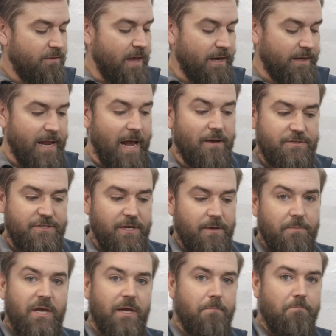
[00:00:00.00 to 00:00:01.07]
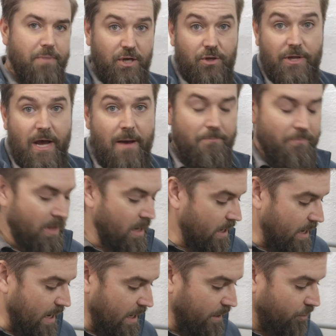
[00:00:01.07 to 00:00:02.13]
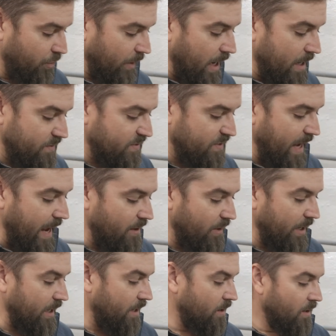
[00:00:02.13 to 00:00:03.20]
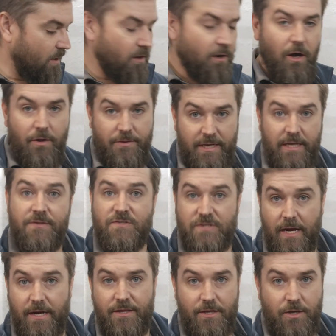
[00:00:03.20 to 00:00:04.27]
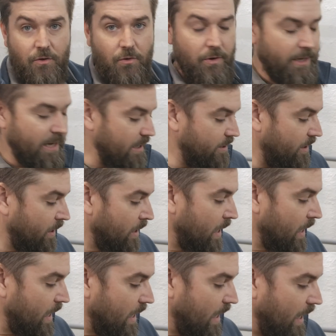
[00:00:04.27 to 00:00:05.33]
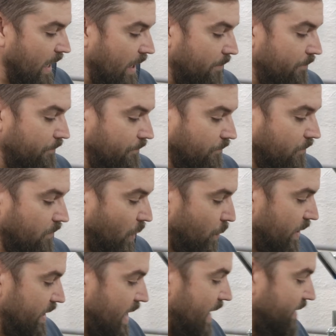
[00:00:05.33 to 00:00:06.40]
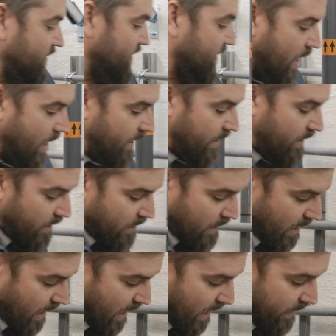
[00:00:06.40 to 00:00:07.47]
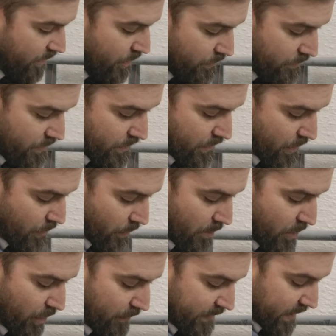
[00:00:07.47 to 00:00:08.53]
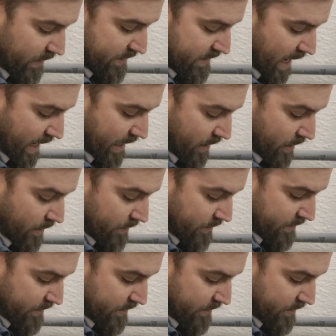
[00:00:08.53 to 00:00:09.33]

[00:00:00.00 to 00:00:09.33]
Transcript: that calcium can build up and create scaling on the inside of the chlorinator. When that's done, you remove the entire